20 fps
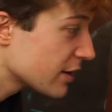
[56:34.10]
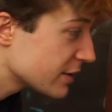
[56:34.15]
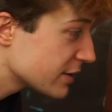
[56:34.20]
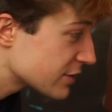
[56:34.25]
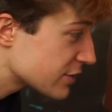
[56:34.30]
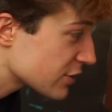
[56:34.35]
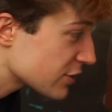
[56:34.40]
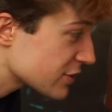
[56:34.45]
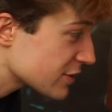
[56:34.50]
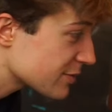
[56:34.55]

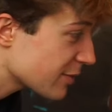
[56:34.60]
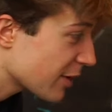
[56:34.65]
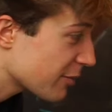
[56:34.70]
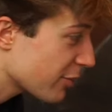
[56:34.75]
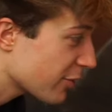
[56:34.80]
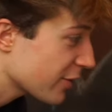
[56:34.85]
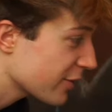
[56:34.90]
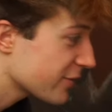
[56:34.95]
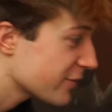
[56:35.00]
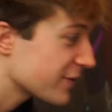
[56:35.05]
also my
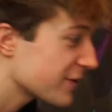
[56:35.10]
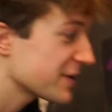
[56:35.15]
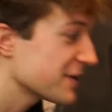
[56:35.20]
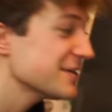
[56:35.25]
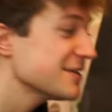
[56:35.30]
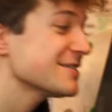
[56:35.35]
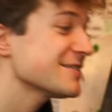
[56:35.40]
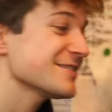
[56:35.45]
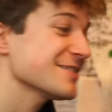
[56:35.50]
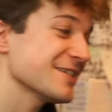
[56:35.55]

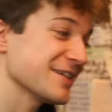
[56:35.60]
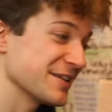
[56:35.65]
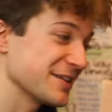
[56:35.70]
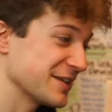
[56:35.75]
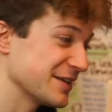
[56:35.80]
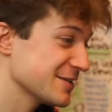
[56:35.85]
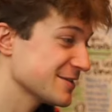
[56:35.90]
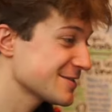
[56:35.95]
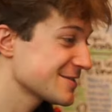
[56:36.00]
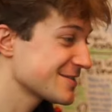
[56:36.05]
boyfriend.
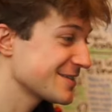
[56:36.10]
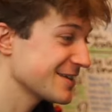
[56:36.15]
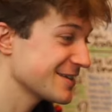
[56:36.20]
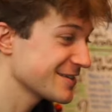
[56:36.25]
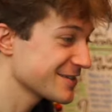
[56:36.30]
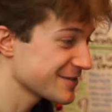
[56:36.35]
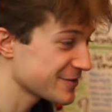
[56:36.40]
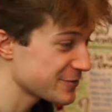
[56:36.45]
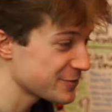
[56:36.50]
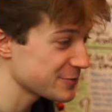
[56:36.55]
That's then
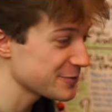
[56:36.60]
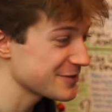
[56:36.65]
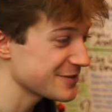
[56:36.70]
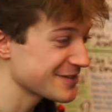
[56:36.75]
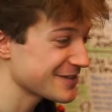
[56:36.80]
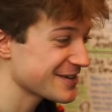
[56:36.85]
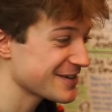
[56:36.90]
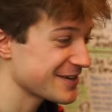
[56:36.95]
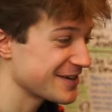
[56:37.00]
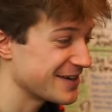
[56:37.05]
a good.
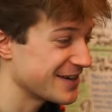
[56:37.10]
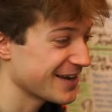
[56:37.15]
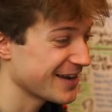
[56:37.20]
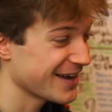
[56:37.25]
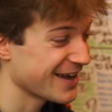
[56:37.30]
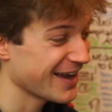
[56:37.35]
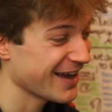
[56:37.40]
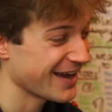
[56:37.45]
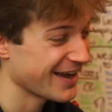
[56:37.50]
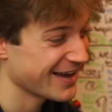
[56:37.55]

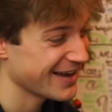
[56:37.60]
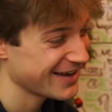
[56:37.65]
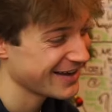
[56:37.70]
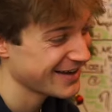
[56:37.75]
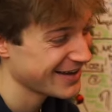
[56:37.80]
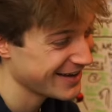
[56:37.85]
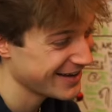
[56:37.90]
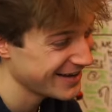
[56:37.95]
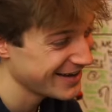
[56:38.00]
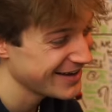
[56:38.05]

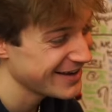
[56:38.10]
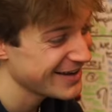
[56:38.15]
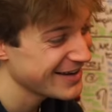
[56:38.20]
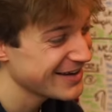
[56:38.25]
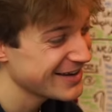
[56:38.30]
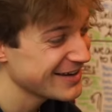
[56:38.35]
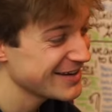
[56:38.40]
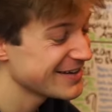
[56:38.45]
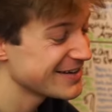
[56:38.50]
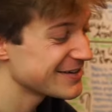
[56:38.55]

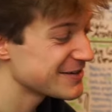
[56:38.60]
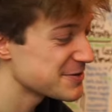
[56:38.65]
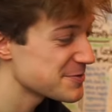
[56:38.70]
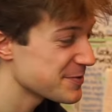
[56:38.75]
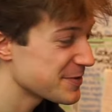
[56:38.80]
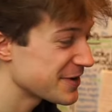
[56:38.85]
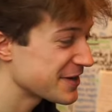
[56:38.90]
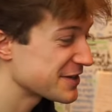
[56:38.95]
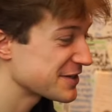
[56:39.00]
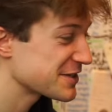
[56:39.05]
Oh
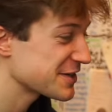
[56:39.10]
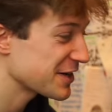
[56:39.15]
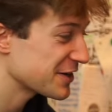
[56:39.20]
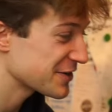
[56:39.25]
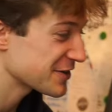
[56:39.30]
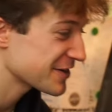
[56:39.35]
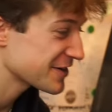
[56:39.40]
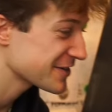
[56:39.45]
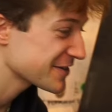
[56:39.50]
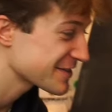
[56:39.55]
man, shout
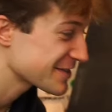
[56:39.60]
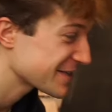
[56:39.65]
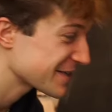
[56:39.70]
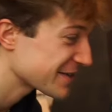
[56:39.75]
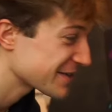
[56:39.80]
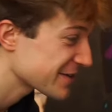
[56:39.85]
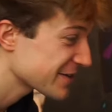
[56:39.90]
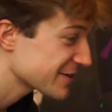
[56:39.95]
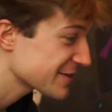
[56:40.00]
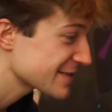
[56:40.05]
outs.
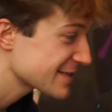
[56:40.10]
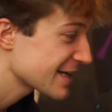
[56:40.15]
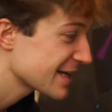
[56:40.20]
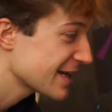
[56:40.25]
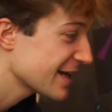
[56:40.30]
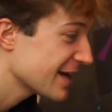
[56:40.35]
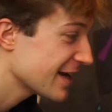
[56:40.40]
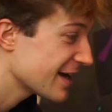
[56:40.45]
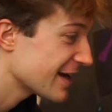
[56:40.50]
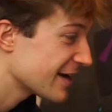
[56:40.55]

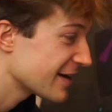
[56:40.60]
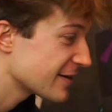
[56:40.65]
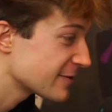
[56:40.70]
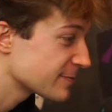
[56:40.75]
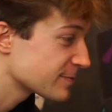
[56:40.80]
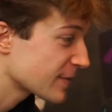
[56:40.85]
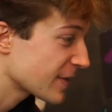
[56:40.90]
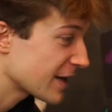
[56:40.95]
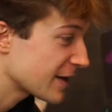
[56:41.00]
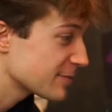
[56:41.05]

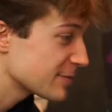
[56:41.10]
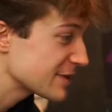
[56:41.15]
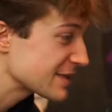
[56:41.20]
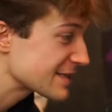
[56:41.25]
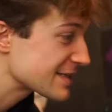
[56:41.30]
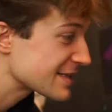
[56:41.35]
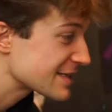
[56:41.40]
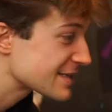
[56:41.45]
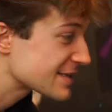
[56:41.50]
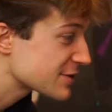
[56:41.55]
I
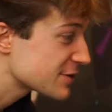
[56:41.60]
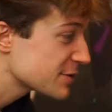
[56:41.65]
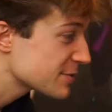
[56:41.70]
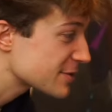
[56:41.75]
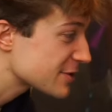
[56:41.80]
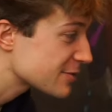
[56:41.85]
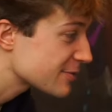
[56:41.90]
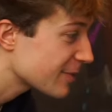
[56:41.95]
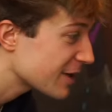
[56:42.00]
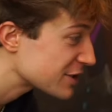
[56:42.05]
miss streams
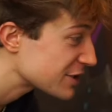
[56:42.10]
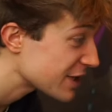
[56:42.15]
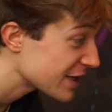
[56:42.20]
so much. Hey